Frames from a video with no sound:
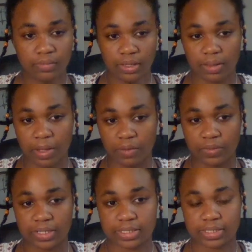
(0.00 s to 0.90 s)
about what
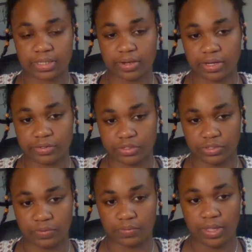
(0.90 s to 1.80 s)
it is that they're here to
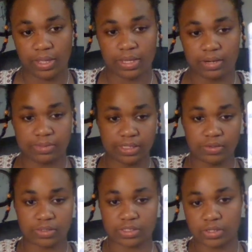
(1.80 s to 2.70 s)
do. And I'm seeing on
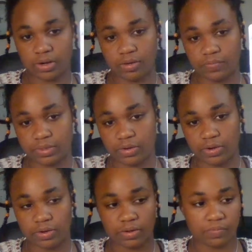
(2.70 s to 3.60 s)
this card with
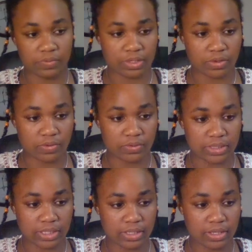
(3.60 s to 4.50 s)
the
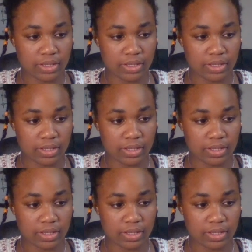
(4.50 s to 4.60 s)
golden,